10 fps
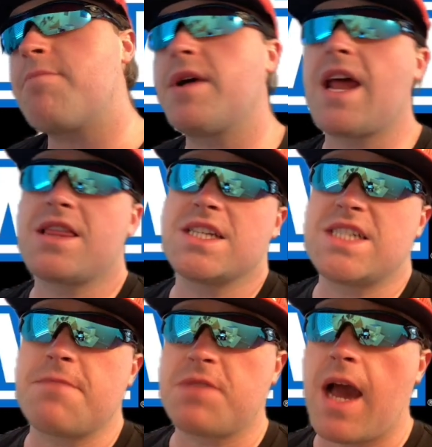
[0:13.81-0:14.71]
but at the
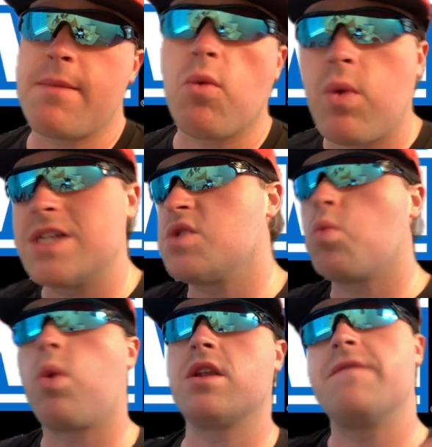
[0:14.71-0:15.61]
same time, it
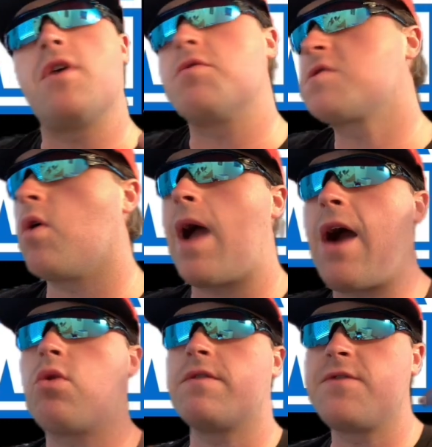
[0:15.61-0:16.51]
wasn't one of those go
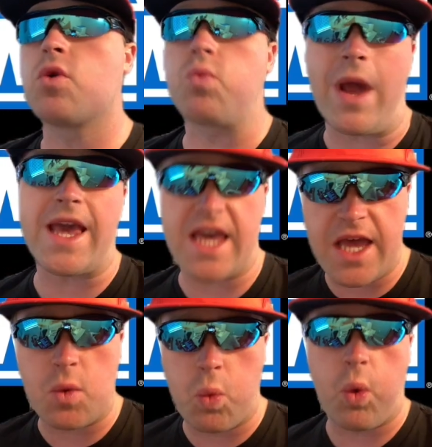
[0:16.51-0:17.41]
out of your way
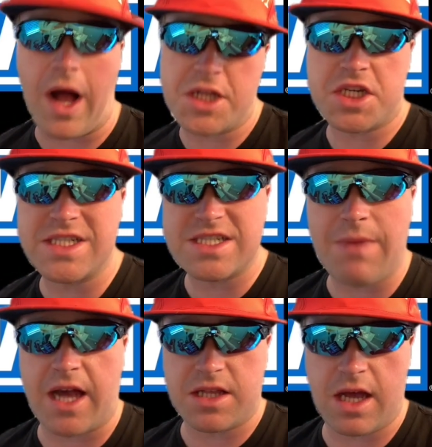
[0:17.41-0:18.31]
and watch it
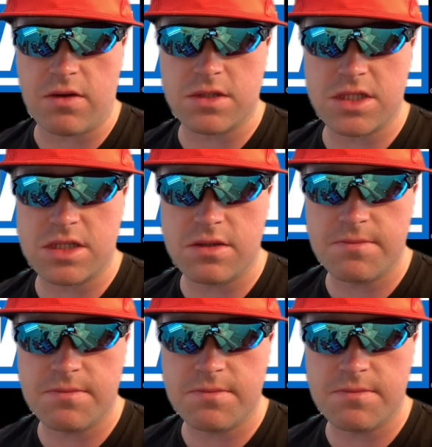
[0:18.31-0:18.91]
SmackDowns.